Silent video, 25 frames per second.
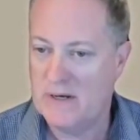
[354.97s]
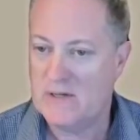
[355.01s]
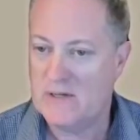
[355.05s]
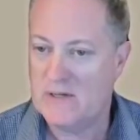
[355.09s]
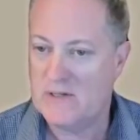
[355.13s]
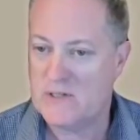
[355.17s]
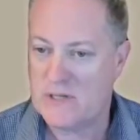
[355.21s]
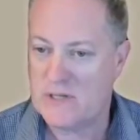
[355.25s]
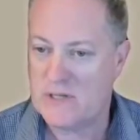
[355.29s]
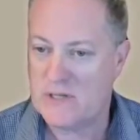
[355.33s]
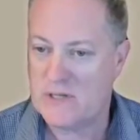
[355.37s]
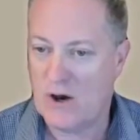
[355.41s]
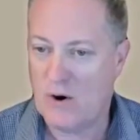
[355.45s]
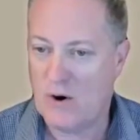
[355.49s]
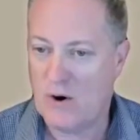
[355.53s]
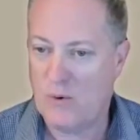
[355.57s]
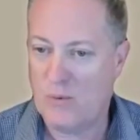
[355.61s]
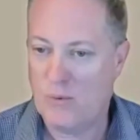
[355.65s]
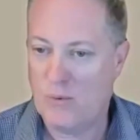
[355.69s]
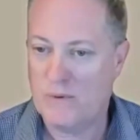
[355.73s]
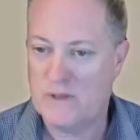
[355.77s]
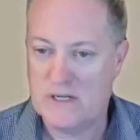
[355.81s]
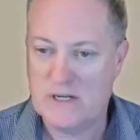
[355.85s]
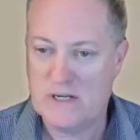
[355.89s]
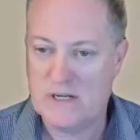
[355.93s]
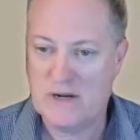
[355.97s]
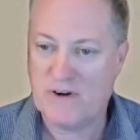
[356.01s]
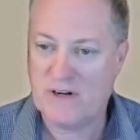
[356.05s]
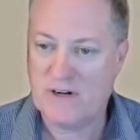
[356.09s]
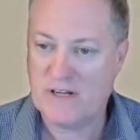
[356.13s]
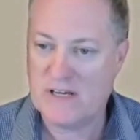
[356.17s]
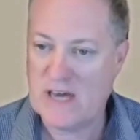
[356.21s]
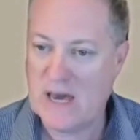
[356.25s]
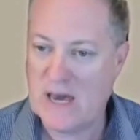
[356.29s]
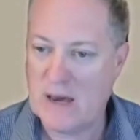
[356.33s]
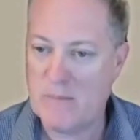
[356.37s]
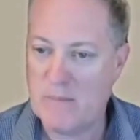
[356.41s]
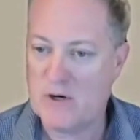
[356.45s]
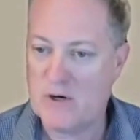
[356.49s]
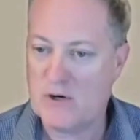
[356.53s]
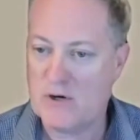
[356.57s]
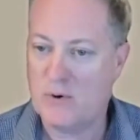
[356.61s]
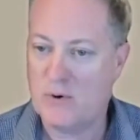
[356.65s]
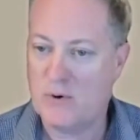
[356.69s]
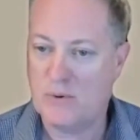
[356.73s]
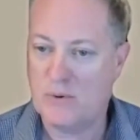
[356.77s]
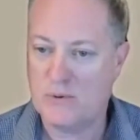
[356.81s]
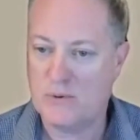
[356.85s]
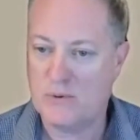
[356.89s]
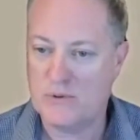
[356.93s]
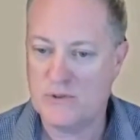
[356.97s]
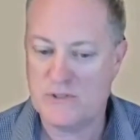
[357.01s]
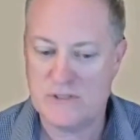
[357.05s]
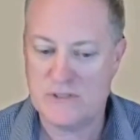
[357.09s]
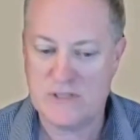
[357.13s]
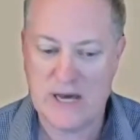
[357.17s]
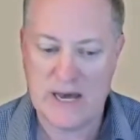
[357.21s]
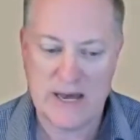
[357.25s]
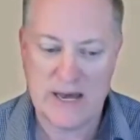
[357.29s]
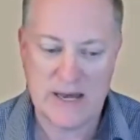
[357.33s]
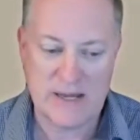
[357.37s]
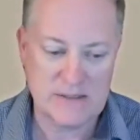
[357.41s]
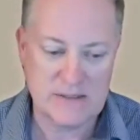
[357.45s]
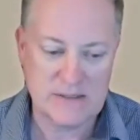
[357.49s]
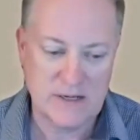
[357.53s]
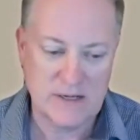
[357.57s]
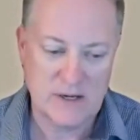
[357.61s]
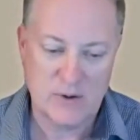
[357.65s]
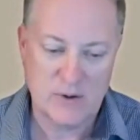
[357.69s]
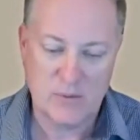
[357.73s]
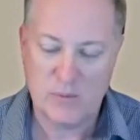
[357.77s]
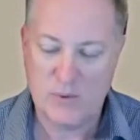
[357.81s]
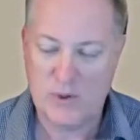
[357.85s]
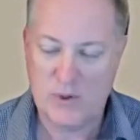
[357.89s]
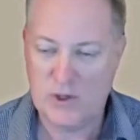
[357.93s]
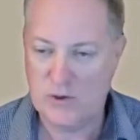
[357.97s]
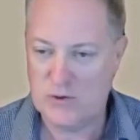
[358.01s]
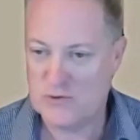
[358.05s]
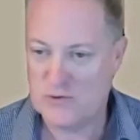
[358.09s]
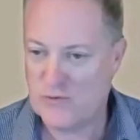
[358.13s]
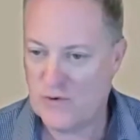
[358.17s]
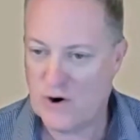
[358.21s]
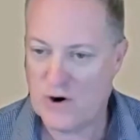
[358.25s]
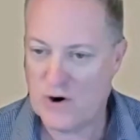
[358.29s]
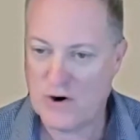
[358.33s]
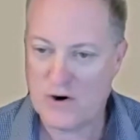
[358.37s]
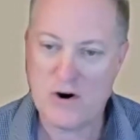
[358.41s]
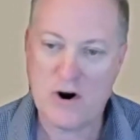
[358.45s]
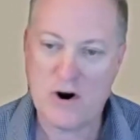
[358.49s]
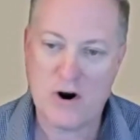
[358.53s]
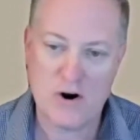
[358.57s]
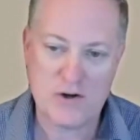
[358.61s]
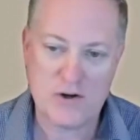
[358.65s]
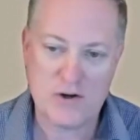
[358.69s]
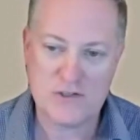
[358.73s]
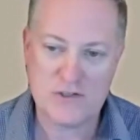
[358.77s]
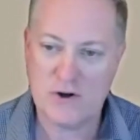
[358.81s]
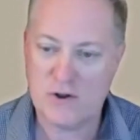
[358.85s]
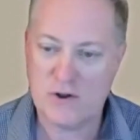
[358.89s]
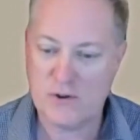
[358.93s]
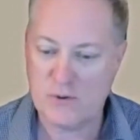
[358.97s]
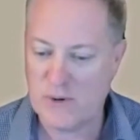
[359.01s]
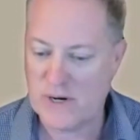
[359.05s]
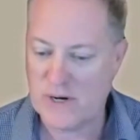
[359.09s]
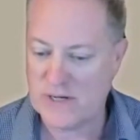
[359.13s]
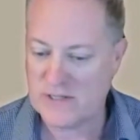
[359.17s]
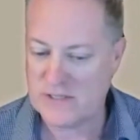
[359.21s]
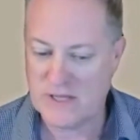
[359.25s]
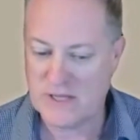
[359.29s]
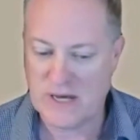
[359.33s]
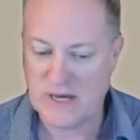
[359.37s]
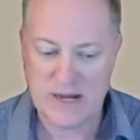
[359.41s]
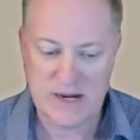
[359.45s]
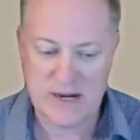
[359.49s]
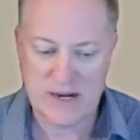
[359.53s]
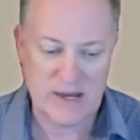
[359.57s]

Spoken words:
So the different chemicals that we use for our cars and all the rest of that,